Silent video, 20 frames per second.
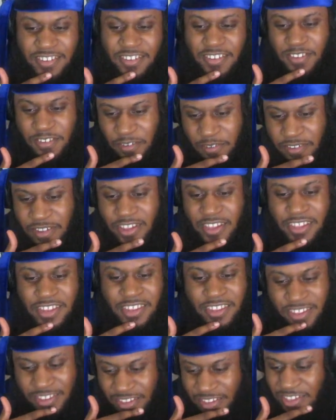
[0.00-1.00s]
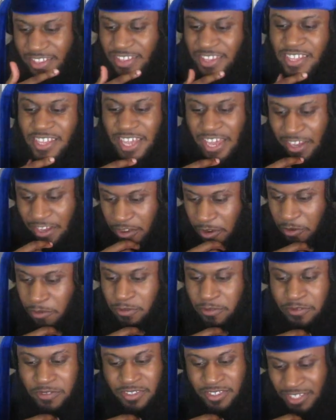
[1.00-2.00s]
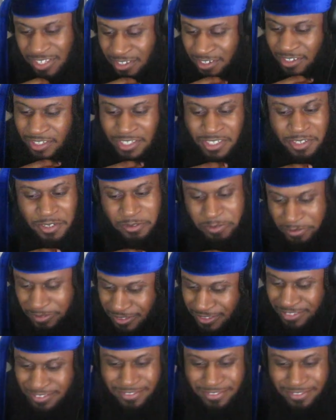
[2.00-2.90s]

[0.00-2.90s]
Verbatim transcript: Okay, they got Cone in the notes.